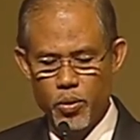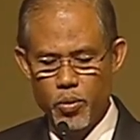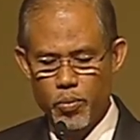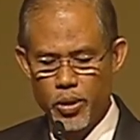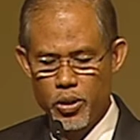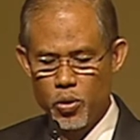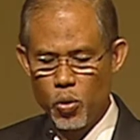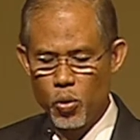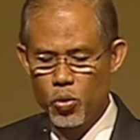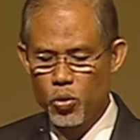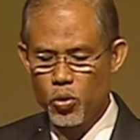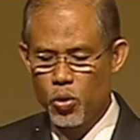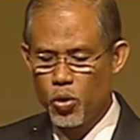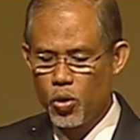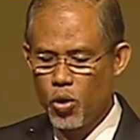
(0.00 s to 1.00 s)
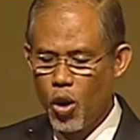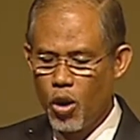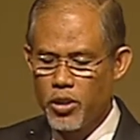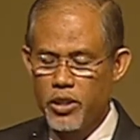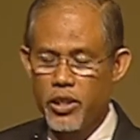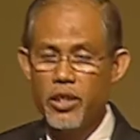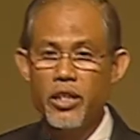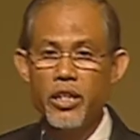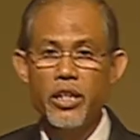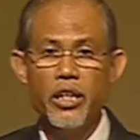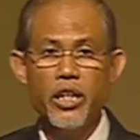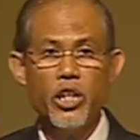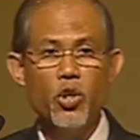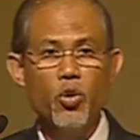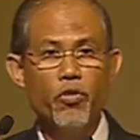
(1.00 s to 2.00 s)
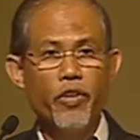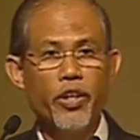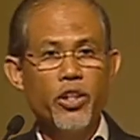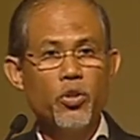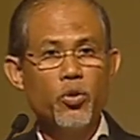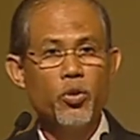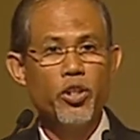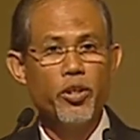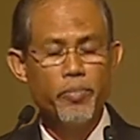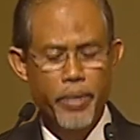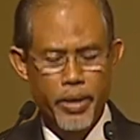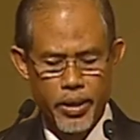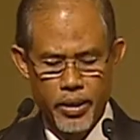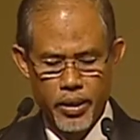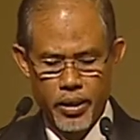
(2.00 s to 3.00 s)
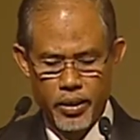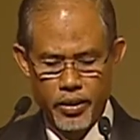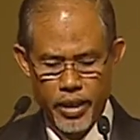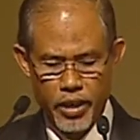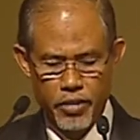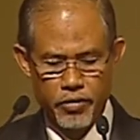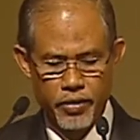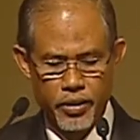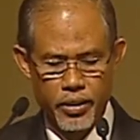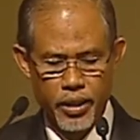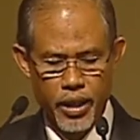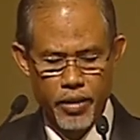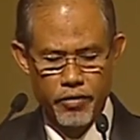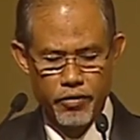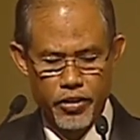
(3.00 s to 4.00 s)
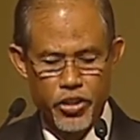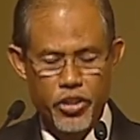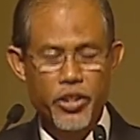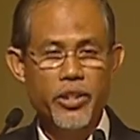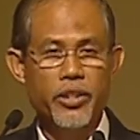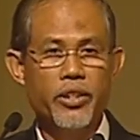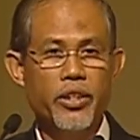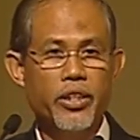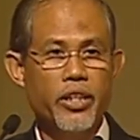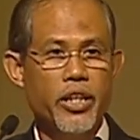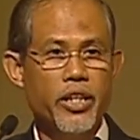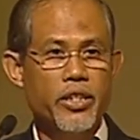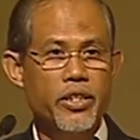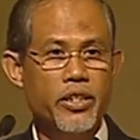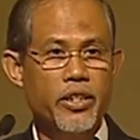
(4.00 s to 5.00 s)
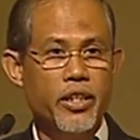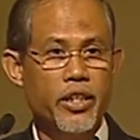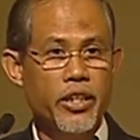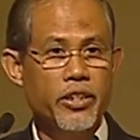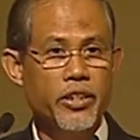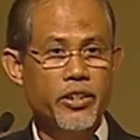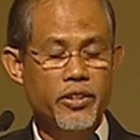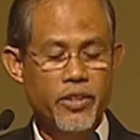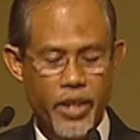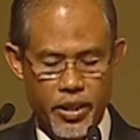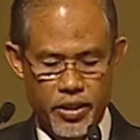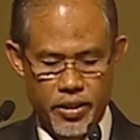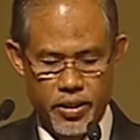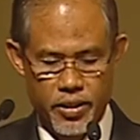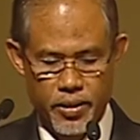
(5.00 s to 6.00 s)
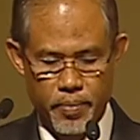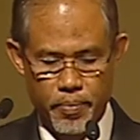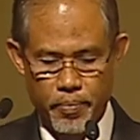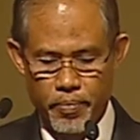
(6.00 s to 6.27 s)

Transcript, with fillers: we must also constantly innovate to remain relevant and vigilant against the latest threats.